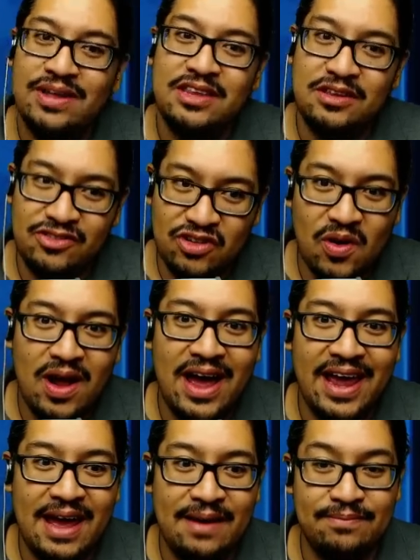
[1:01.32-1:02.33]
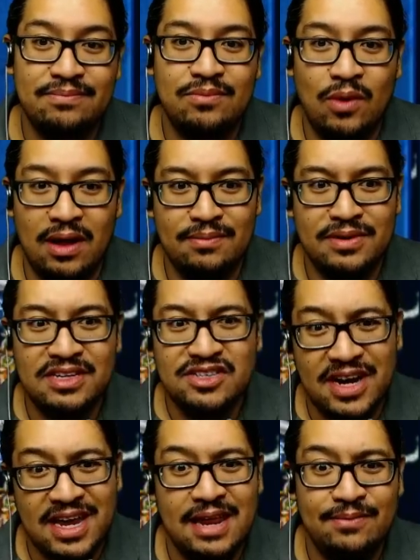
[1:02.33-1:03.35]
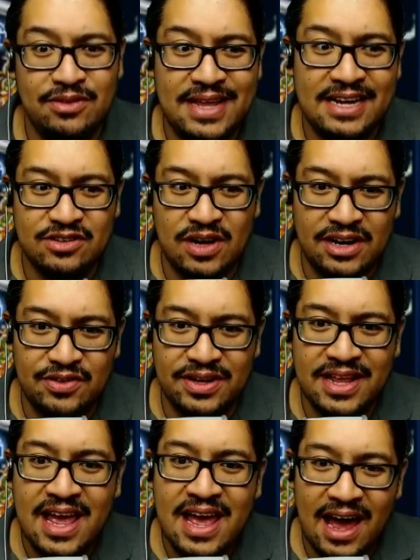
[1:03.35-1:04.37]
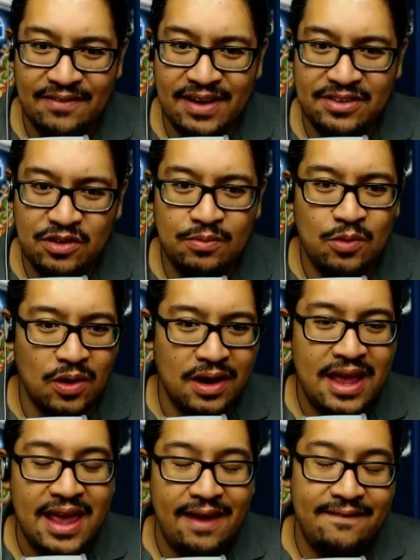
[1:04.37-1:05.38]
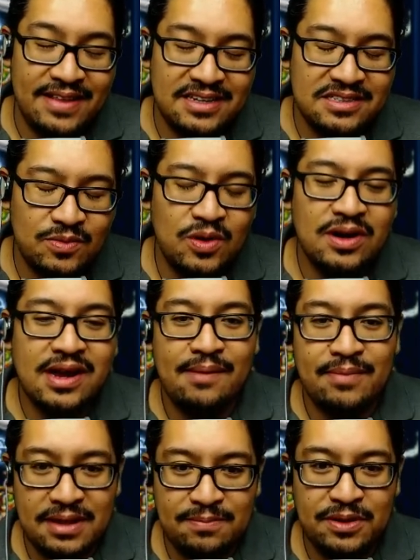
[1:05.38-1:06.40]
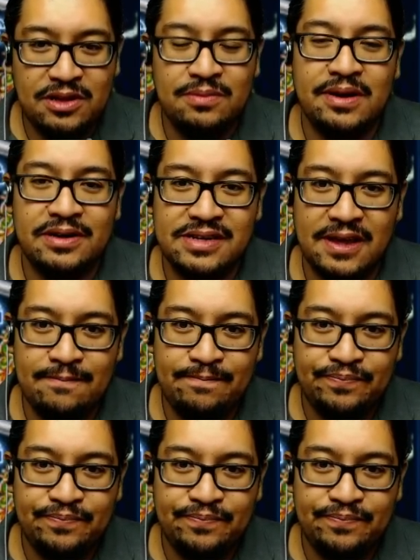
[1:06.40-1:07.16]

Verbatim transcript: to try, I'm, well, I'm going to try and get him to natural 100. I've got two more. If it doesn't work, I'm going to put two mirrors in him.